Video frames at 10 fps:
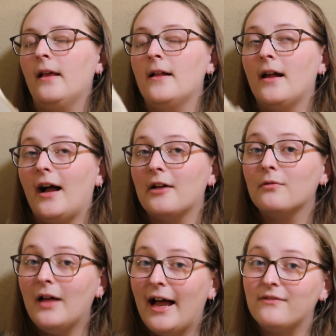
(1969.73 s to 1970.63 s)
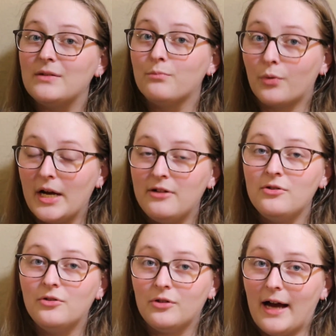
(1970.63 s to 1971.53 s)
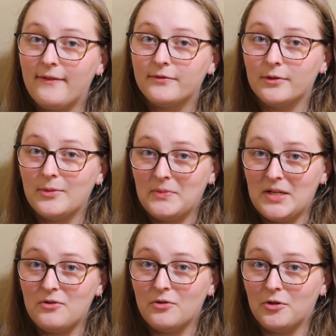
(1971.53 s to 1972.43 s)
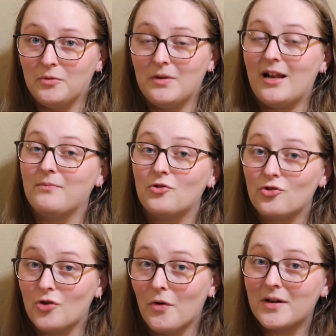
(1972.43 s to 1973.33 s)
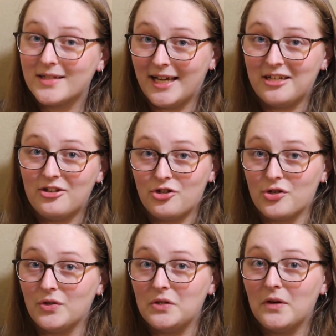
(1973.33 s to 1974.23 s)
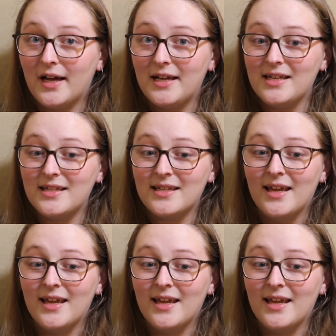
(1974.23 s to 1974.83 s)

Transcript: I will have a brand new craft room in my new home, and I'm so excited to show you guys.